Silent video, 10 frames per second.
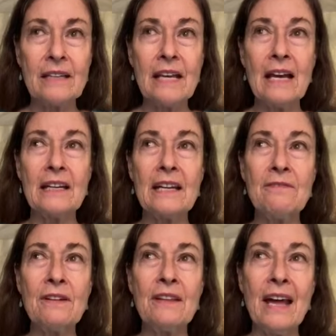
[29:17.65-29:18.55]
And yet
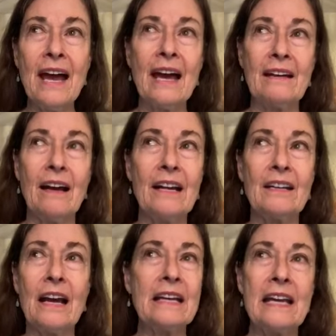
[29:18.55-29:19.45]
even that,
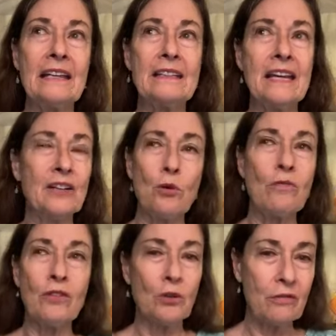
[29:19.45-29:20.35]
I, I can't take an
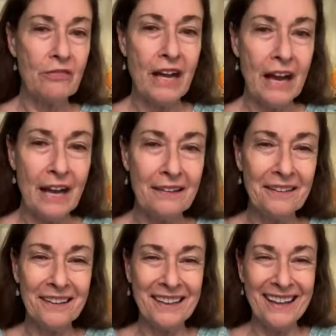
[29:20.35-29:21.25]
overload of that.